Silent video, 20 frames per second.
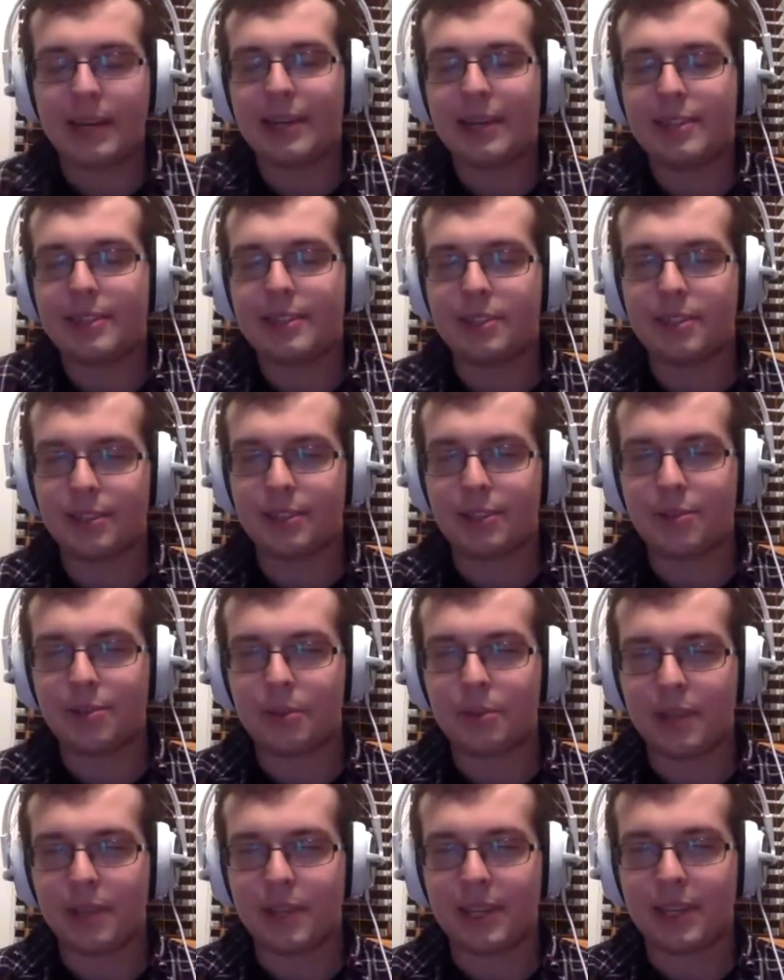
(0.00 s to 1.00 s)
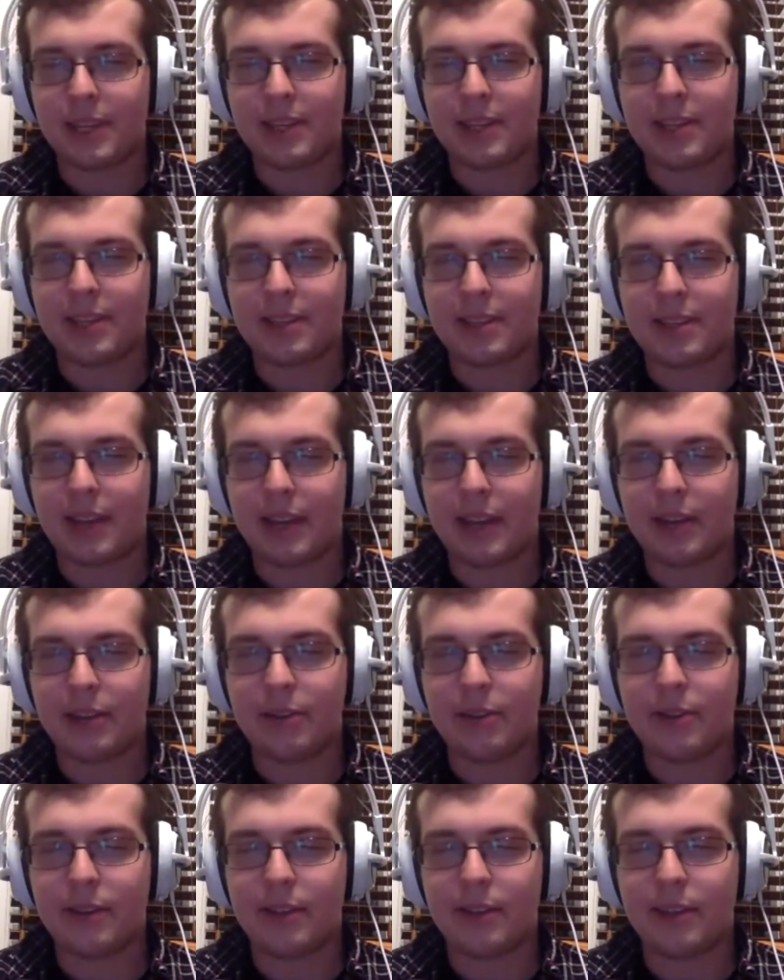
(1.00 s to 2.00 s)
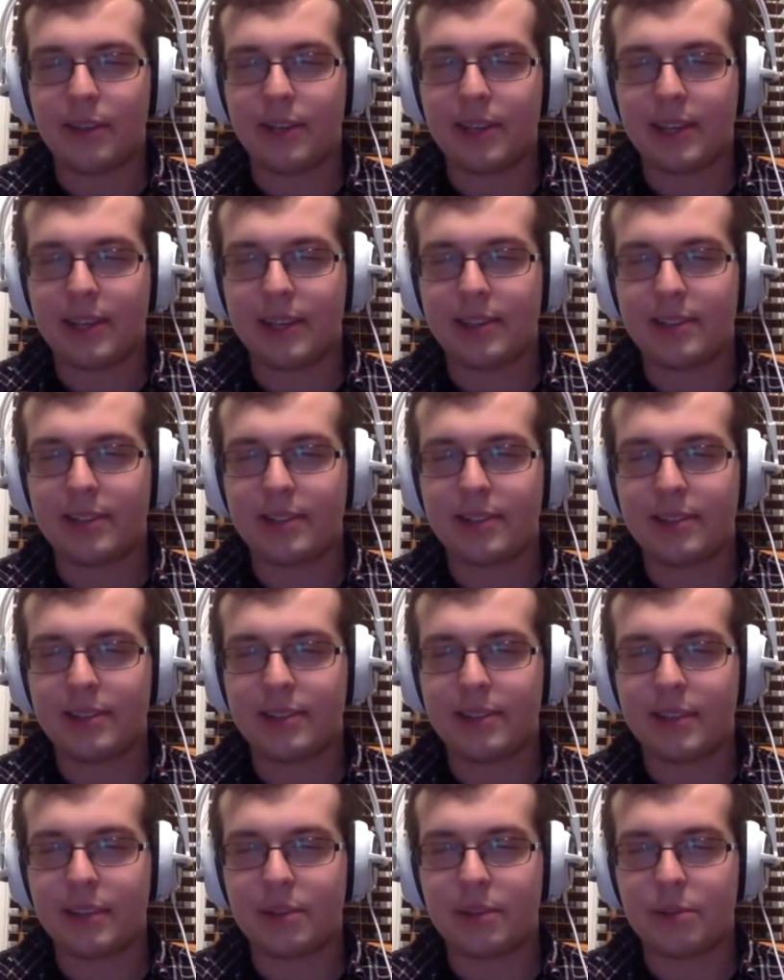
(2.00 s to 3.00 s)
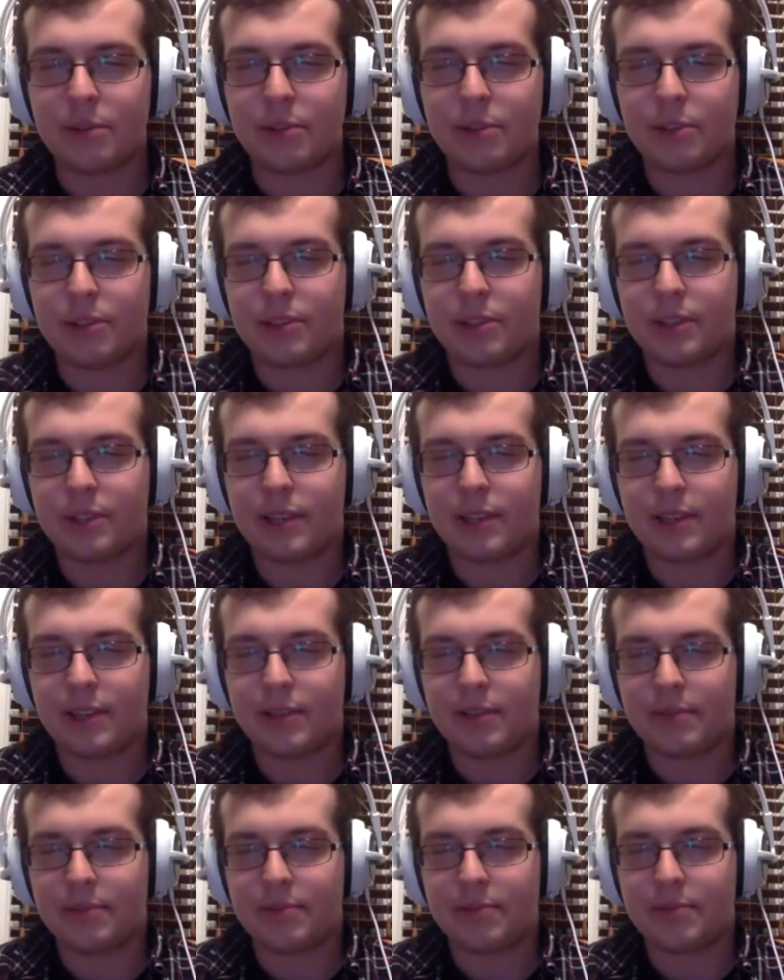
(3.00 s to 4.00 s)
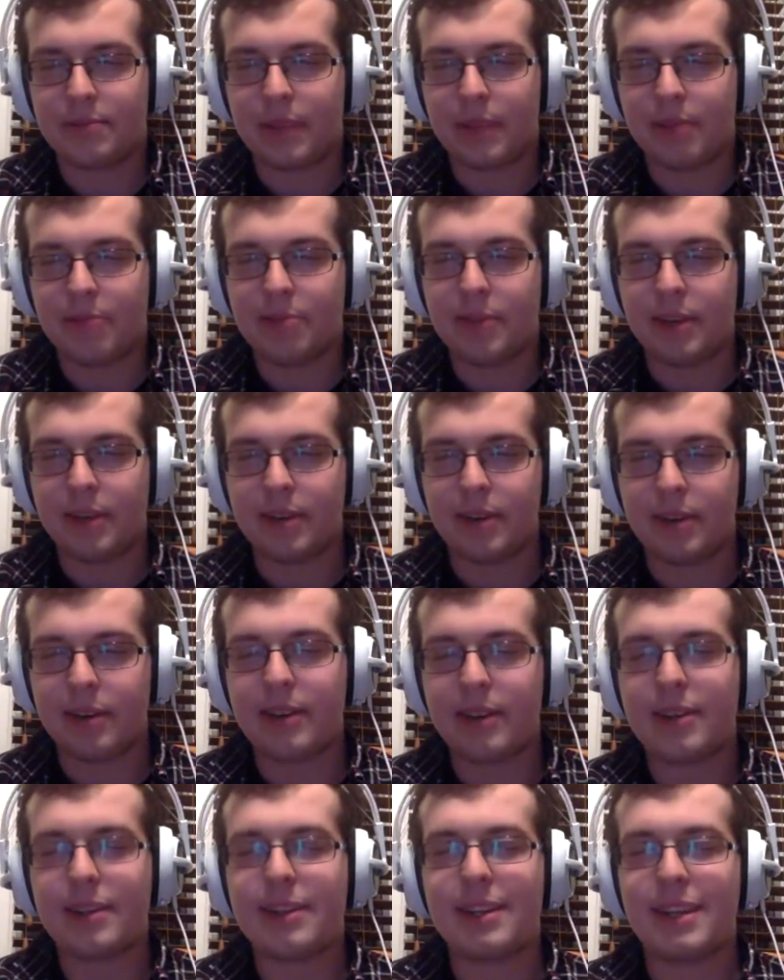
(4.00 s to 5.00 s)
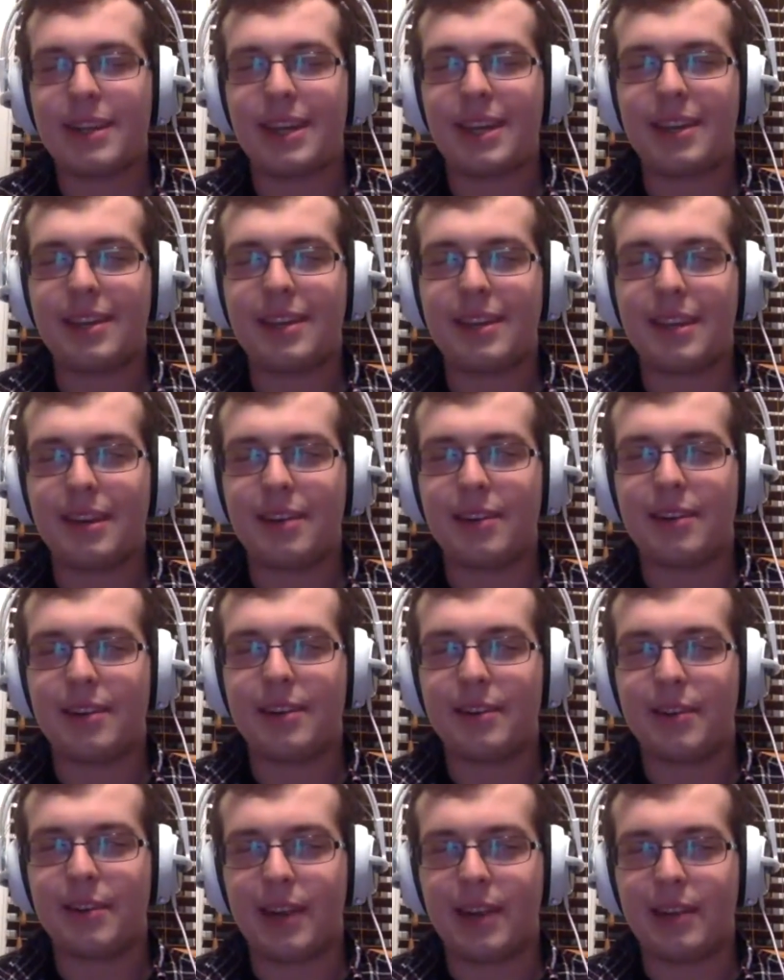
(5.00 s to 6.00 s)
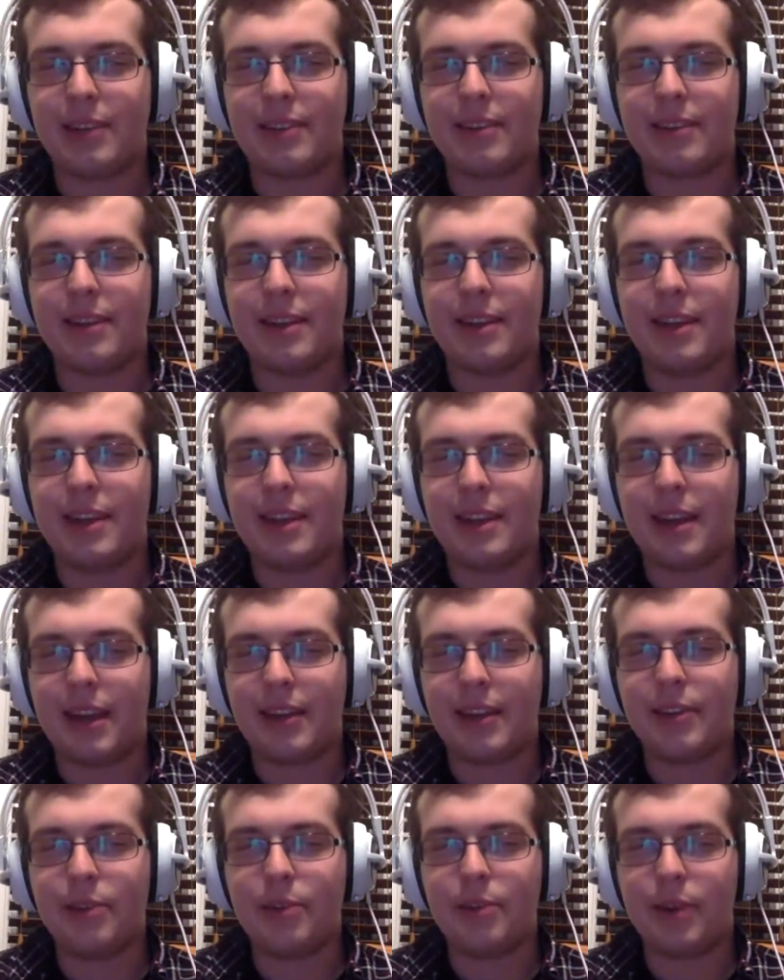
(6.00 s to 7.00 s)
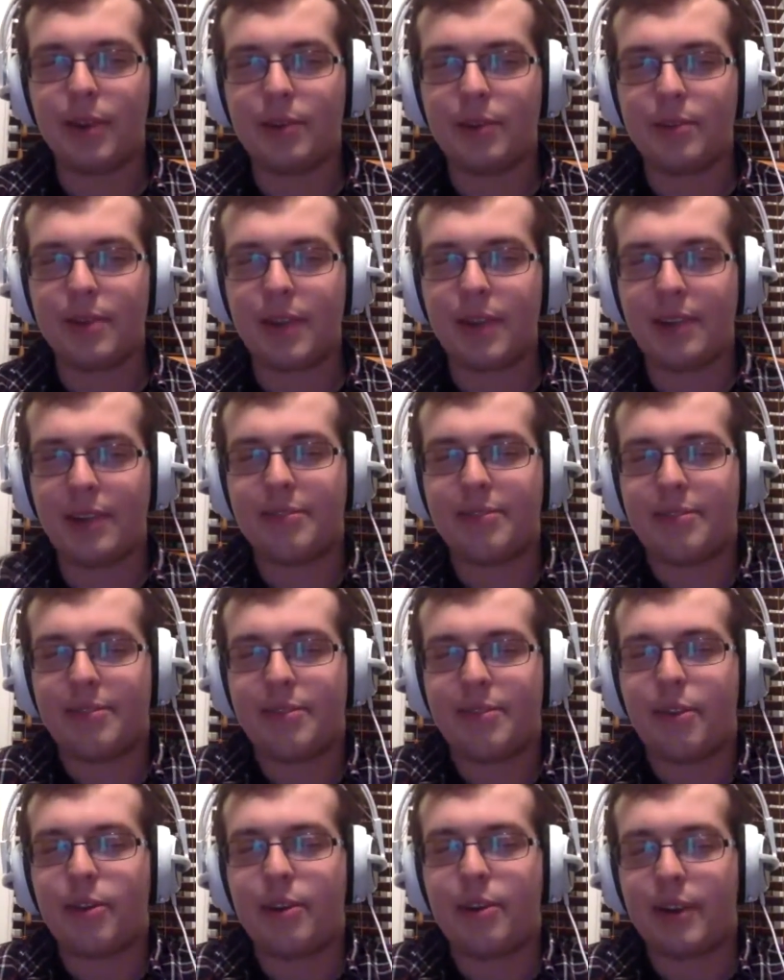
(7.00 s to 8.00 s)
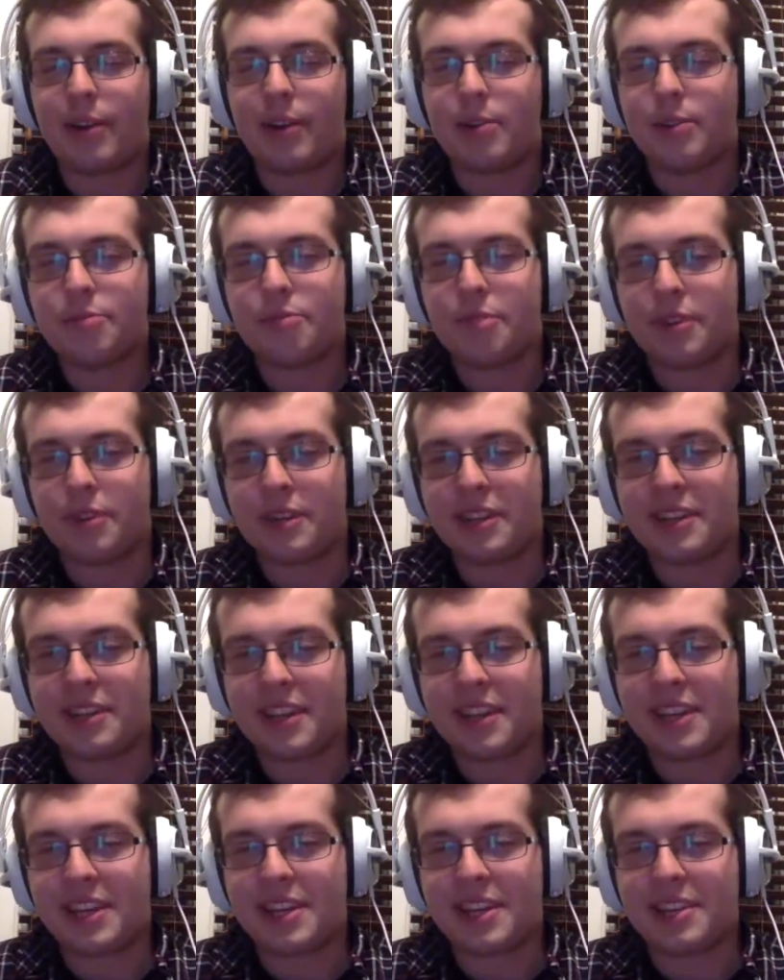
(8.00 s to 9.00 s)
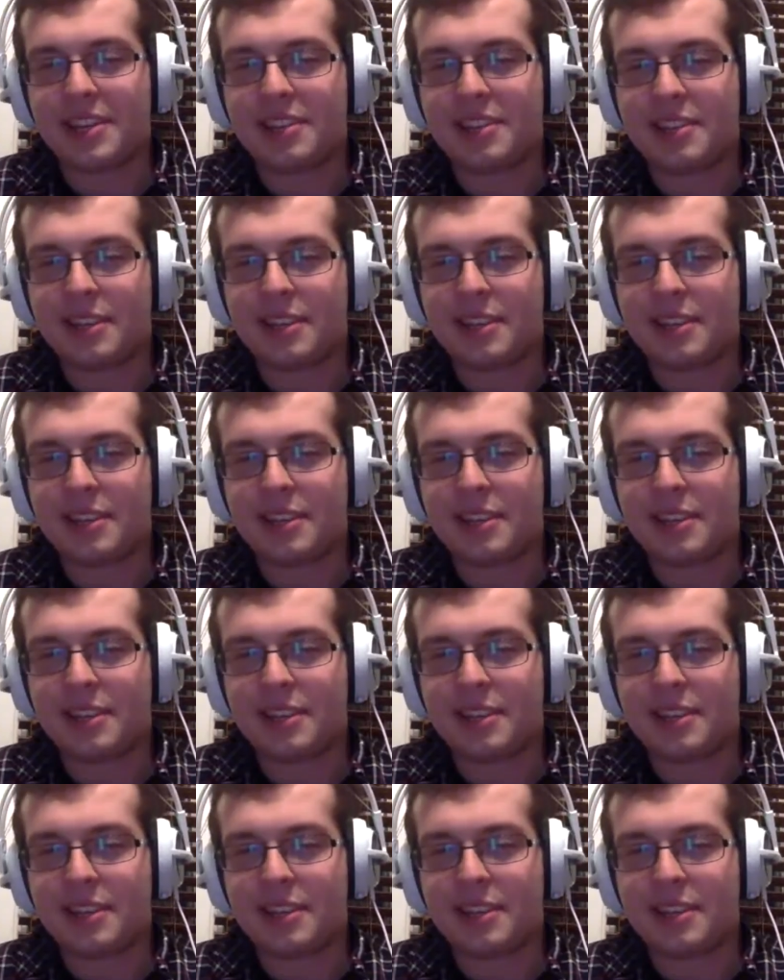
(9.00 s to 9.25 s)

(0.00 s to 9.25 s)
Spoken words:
just knew I knew that it was just I figured, I don't know, I thought I was funny, I guess,